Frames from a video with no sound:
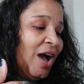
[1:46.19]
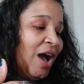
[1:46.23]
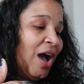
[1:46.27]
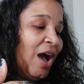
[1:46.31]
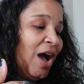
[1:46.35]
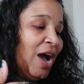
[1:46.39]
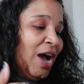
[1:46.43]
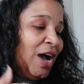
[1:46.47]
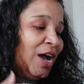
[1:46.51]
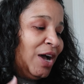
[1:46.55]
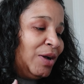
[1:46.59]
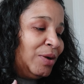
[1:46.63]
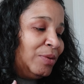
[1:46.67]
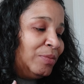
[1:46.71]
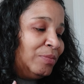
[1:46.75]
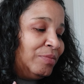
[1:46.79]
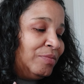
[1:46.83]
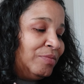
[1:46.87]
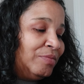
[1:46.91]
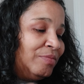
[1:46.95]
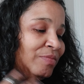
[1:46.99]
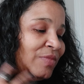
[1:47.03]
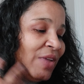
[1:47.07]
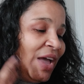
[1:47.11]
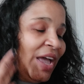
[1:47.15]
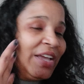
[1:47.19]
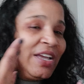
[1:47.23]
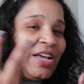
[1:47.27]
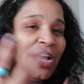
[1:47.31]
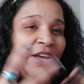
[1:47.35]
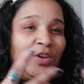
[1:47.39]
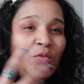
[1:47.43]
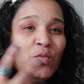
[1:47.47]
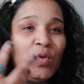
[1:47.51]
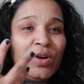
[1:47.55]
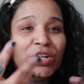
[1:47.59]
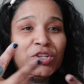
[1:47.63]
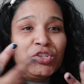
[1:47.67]
I
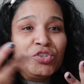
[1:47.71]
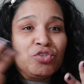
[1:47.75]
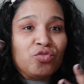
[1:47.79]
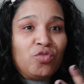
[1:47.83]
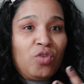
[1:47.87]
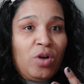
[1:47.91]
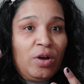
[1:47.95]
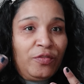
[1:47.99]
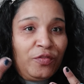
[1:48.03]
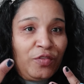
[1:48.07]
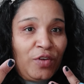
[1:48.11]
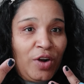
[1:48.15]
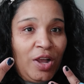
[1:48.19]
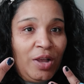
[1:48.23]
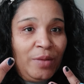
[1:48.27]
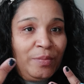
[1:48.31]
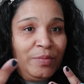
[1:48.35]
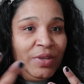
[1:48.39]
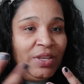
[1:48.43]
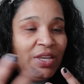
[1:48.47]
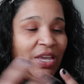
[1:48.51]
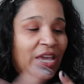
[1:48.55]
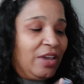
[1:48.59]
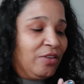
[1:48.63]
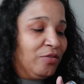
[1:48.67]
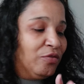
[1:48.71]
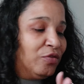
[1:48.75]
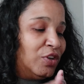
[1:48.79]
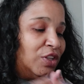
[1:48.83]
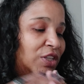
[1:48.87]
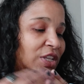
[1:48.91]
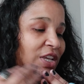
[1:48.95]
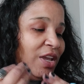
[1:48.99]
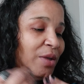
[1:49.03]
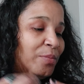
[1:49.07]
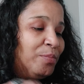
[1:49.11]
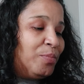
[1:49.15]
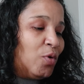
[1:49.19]
kind of want to draw from a
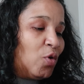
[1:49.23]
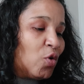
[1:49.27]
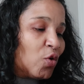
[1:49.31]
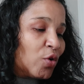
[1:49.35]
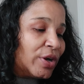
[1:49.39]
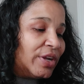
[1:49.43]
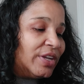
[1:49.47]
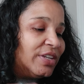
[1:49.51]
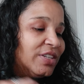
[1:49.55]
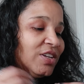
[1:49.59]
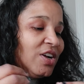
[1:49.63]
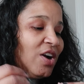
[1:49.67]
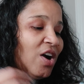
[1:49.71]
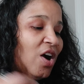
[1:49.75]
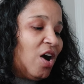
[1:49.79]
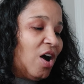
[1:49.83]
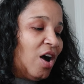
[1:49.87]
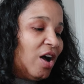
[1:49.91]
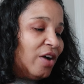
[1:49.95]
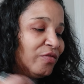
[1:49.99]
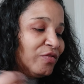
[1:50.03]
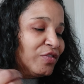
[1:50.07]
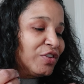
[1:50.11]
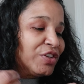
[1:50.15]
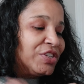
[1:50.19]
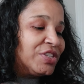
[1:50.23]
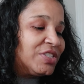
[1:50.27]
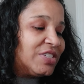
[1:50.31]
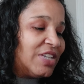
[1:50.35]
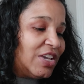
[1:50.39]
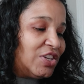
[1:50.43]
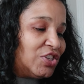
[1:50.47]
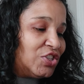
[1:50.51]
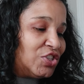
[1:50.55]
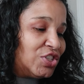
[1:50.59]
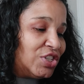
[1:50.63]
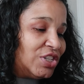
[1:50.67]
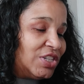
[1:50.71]
really important
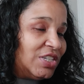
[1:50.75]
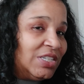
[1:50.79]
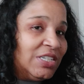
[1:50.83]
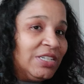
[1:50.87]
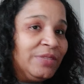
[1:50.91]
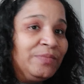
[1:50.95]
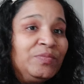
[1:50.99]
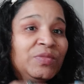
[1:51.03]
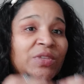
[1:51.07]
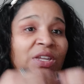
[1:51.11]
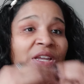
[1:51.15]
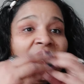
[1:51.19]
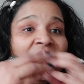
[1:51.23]
conversation